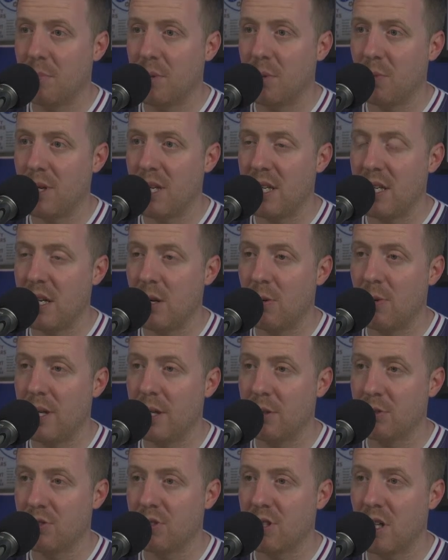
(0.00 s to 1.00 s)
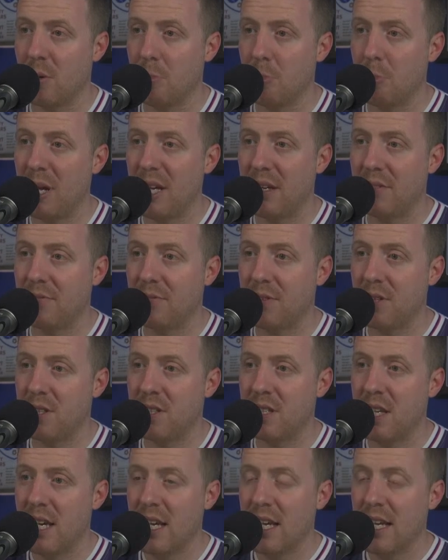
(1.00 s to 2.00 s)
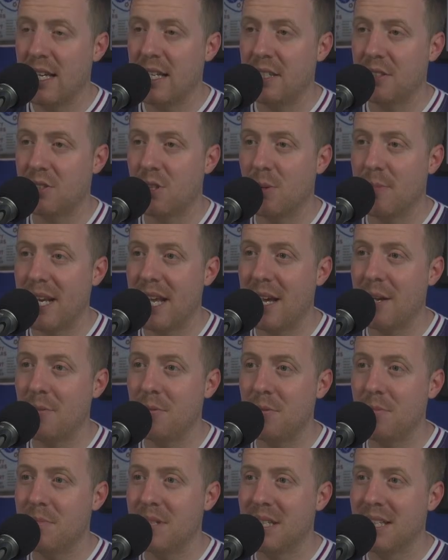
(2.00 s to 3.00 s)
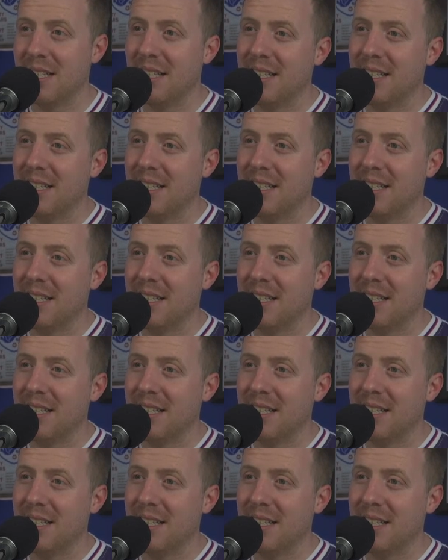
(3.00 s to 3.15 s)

but we know he'll start Pickford. It's coming home.